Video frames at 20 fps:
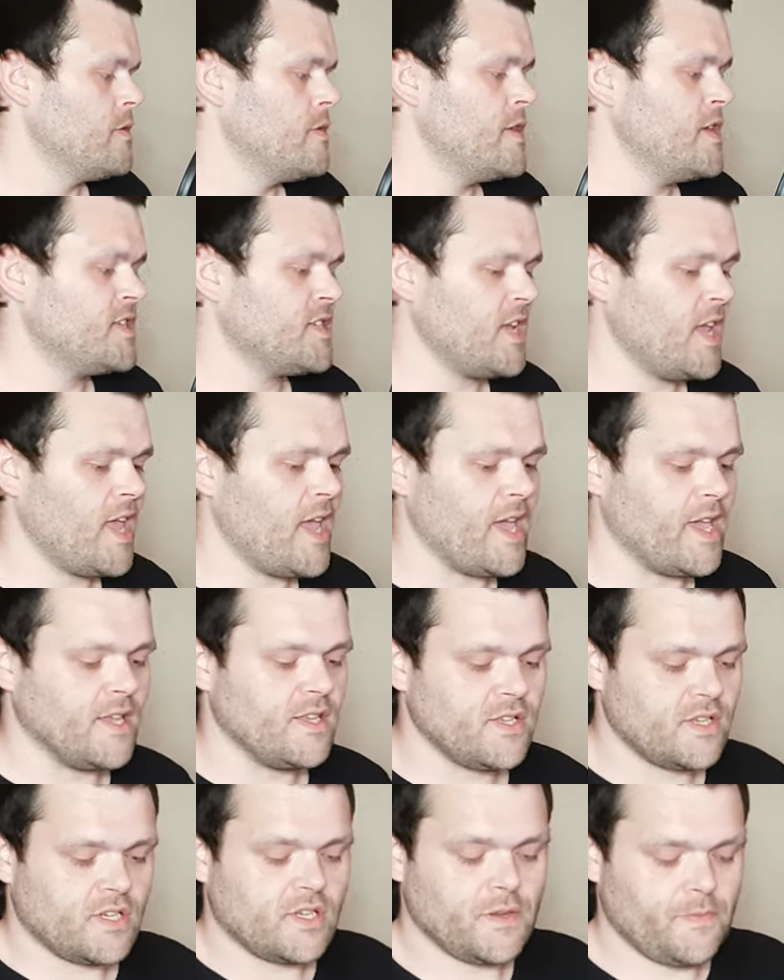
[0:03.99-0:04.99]
This
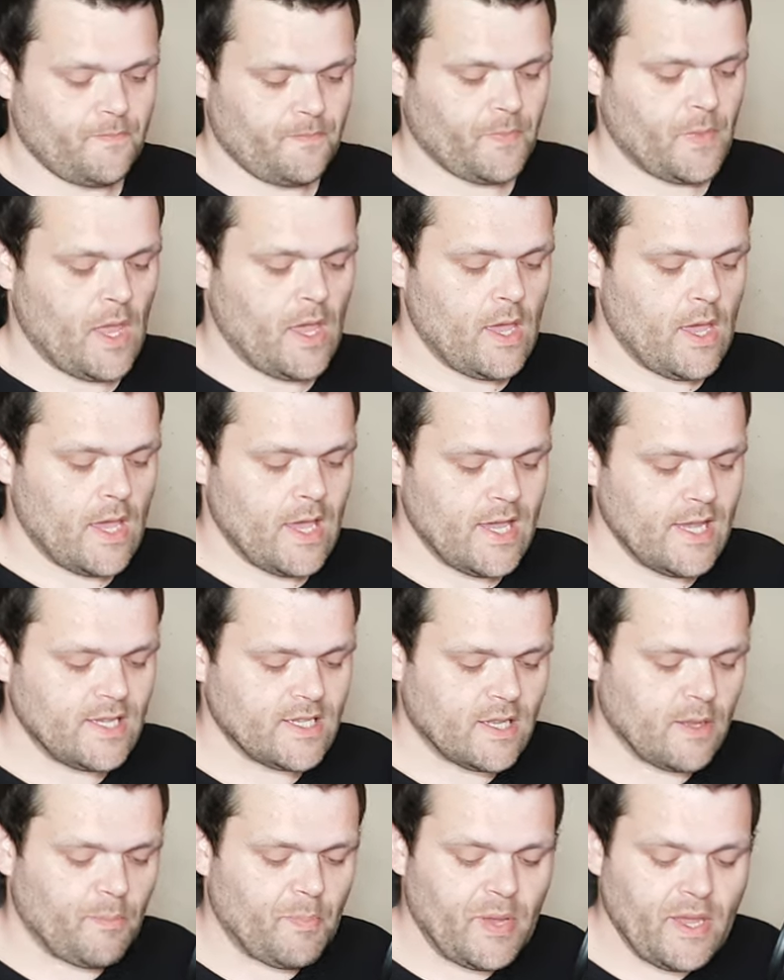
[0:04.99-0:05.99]
is
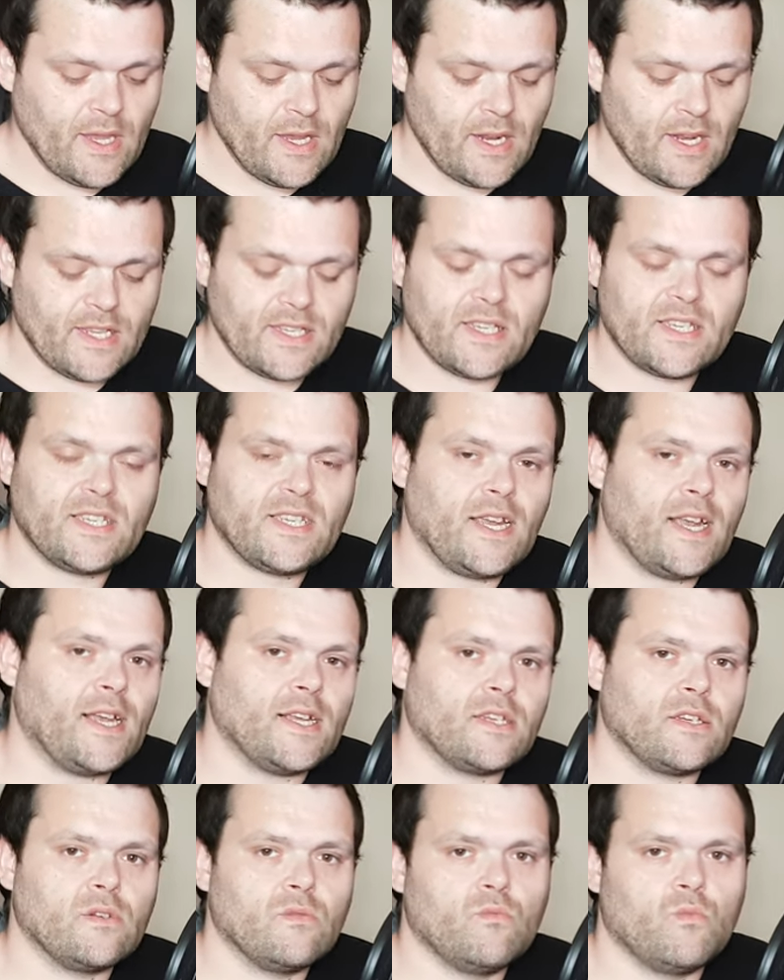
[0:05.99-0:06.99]
is the Peerless
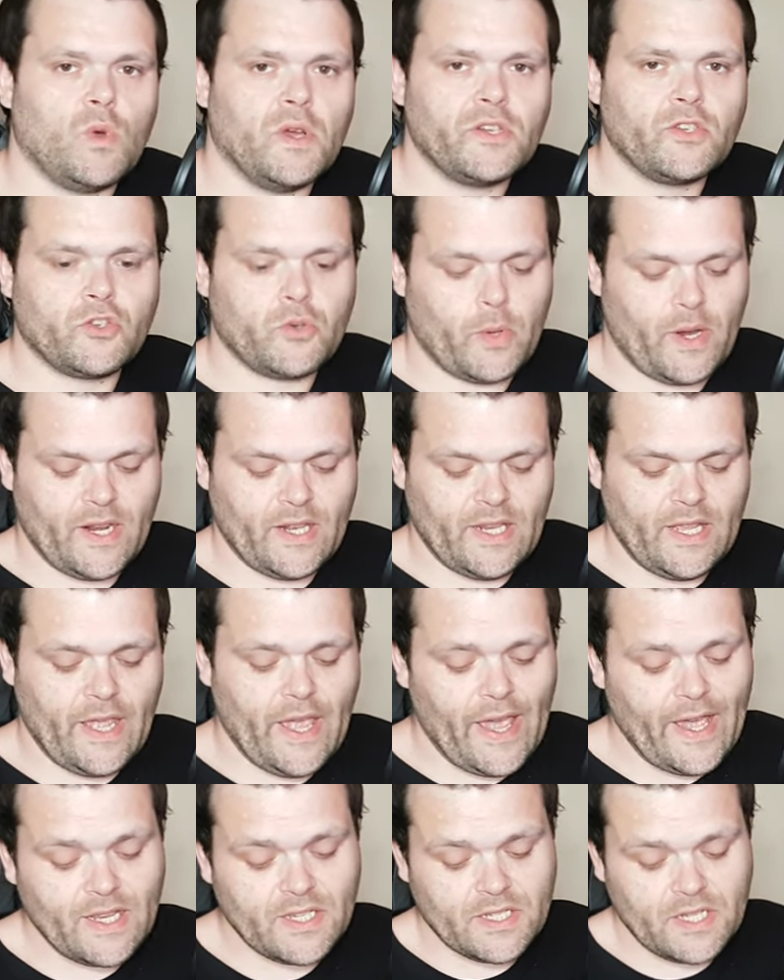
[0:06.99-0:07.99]
Assassin one
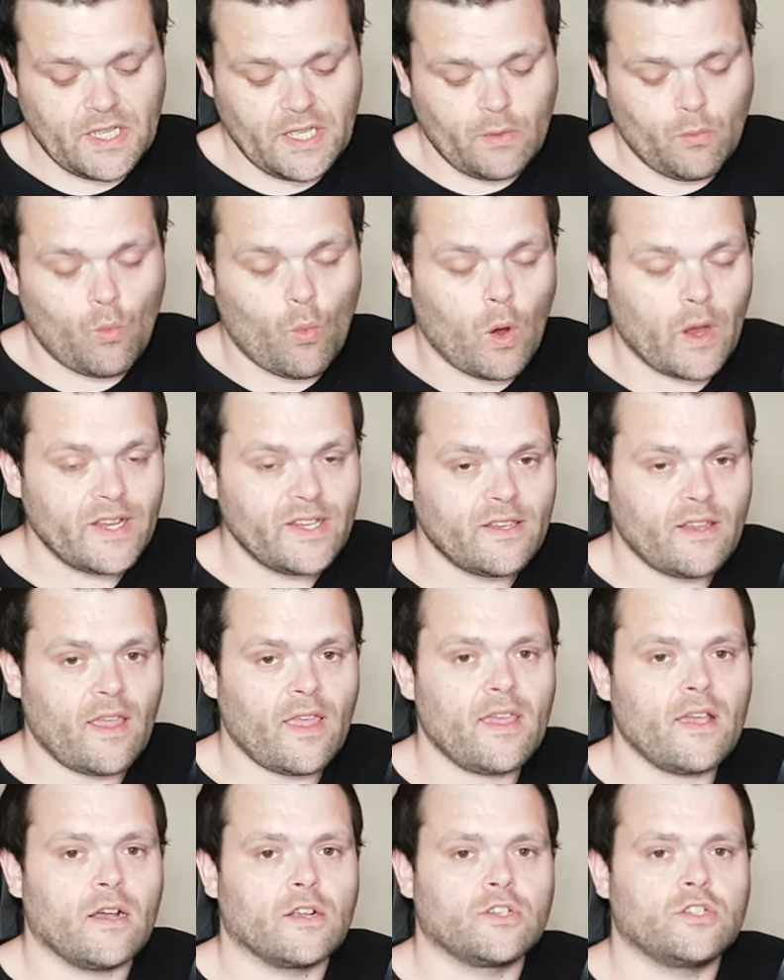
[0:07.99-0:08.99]
twenty S E white
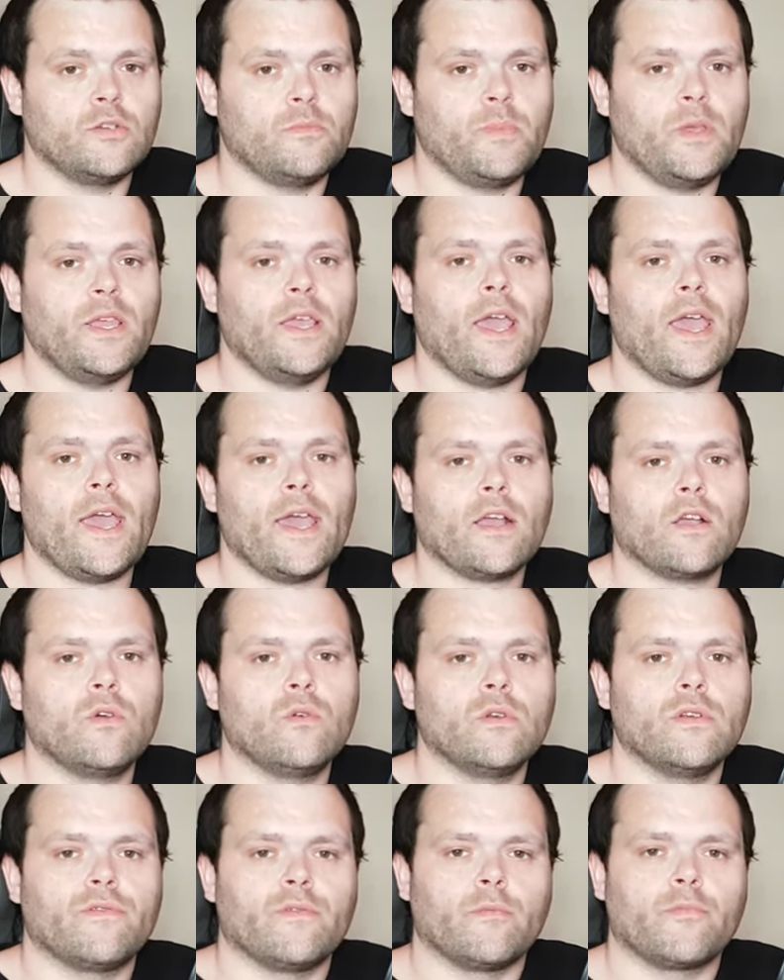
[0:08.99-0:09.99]
A R G B air
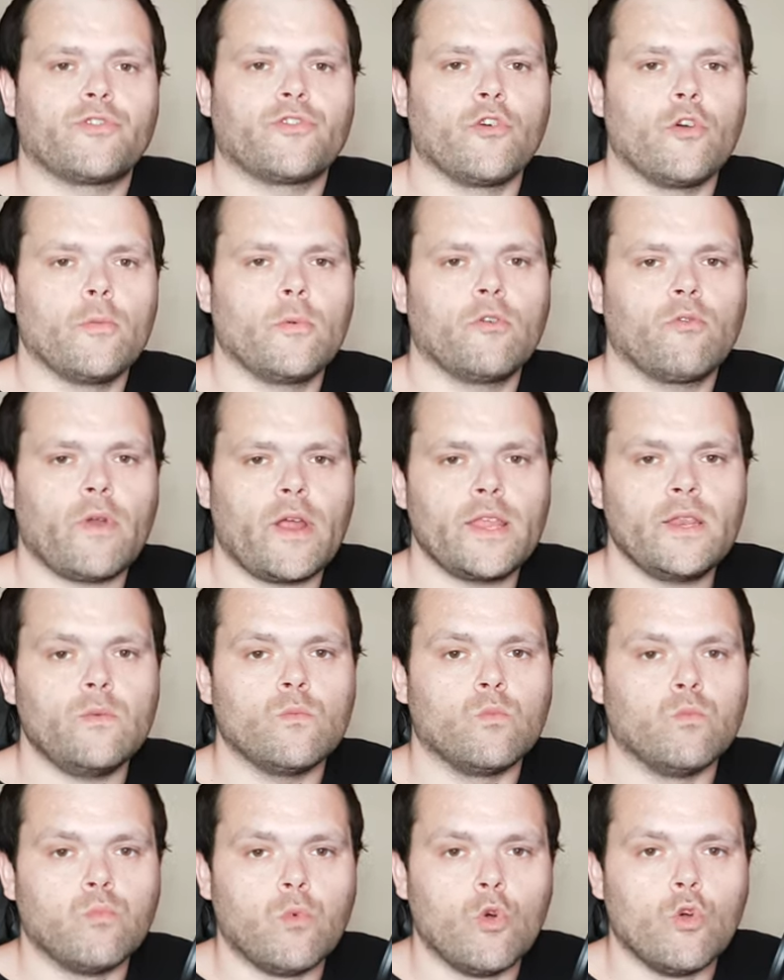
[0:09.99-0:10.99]
cooler from Thermalright
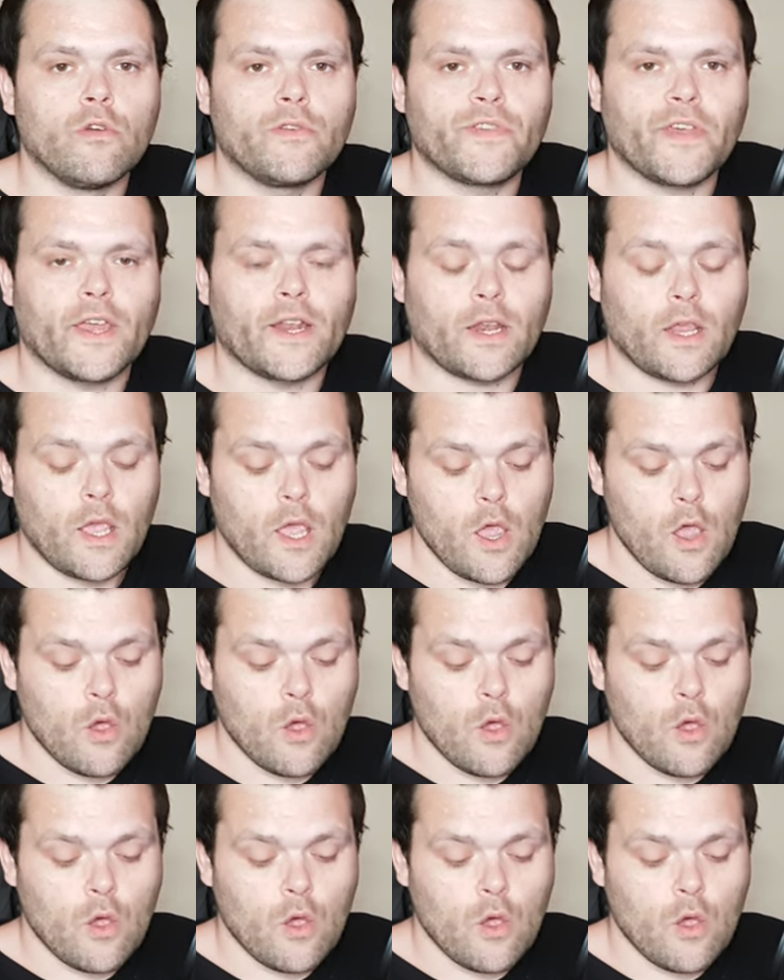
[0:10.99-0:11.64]
worth it?